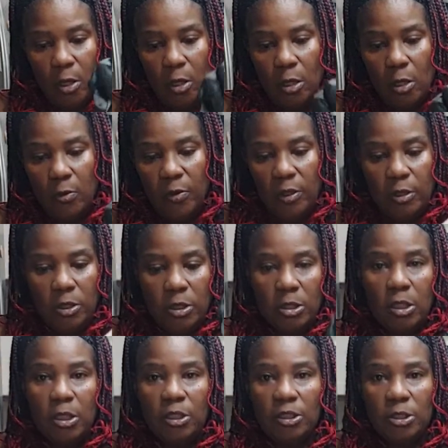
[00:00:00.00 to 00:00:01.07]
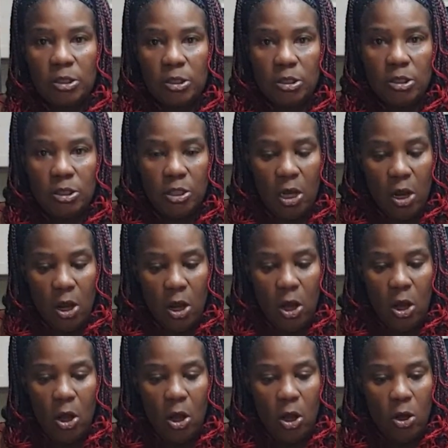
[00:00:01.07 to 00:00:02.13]
So we're just gonna
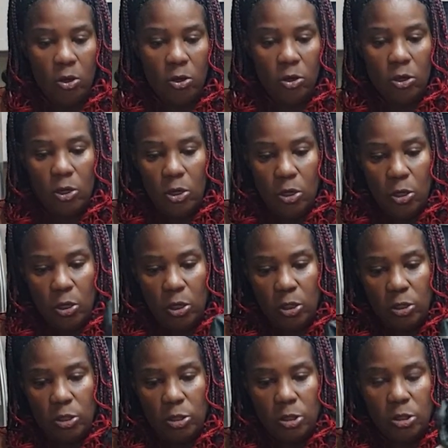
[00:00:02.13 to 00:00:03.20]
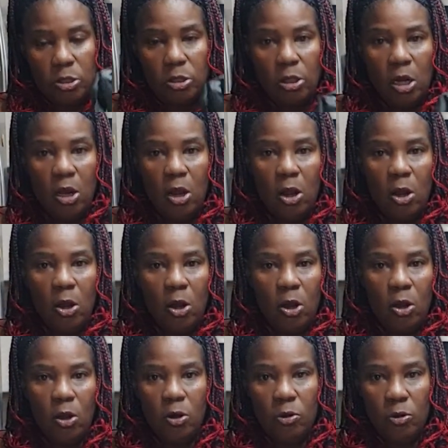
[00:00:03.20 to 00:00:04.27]
stir and
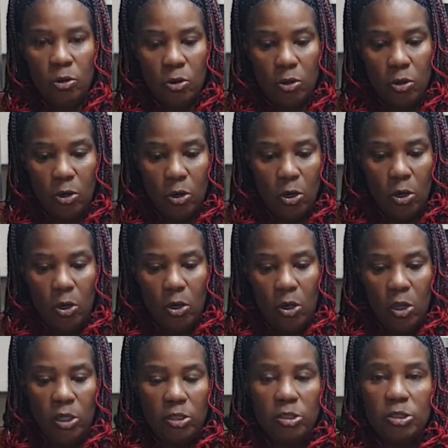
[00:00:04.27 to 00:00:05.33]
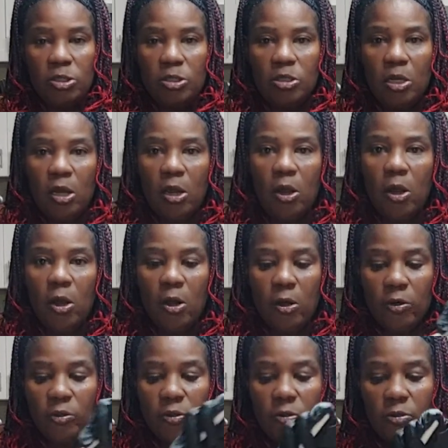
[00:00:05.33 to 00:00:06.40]
stir and
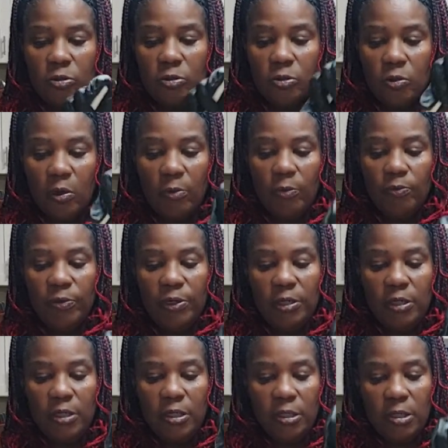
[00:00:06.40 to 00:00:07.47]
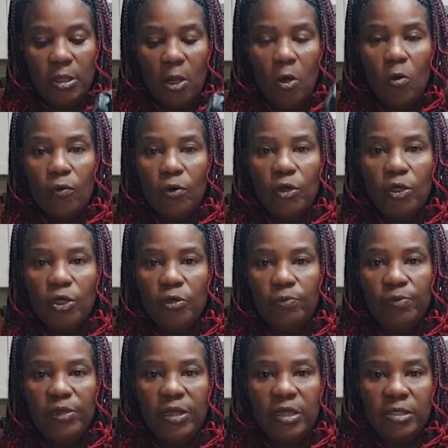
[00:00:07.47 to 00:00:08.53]
stir. So I'm gonna bend this over a little
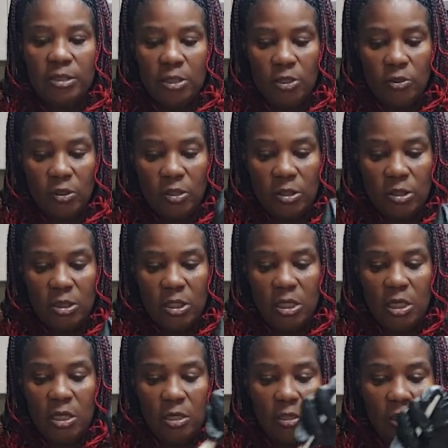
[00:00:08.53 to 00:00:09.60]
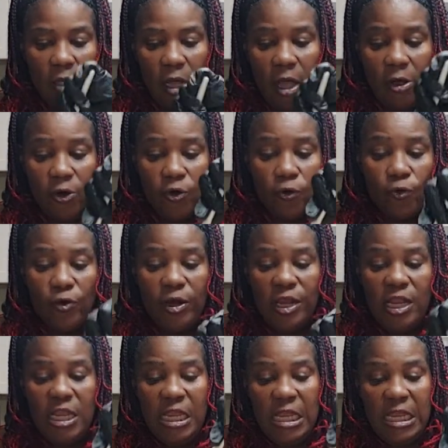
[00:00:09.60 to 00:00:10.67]
bit so you can see. Look how
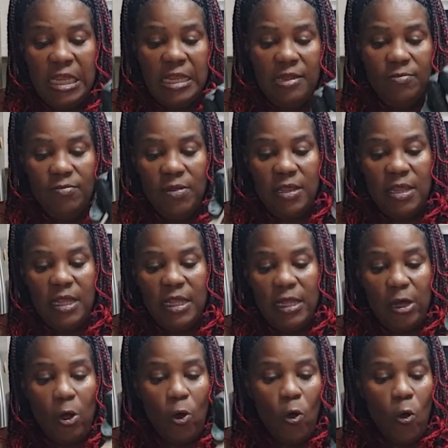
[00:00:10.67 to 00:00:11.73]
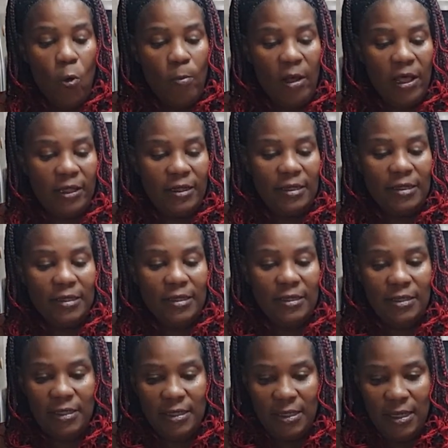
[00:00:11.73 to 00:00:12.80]
creamy. Oh my
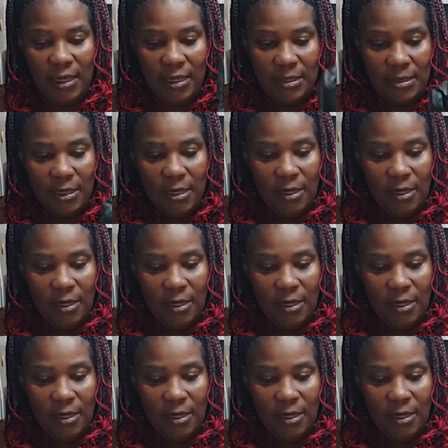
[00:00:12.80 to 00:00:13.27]
goodness.